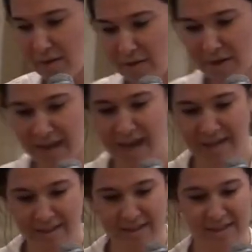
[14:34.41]
the
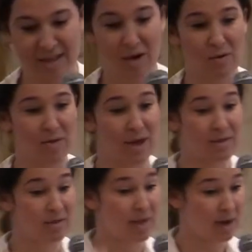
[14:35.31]
cases that,
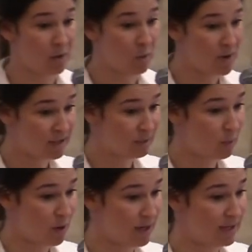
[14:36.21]
that, that we
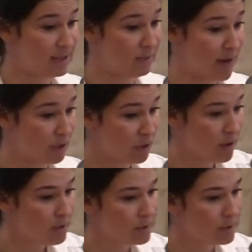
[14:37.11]
support at East Metro,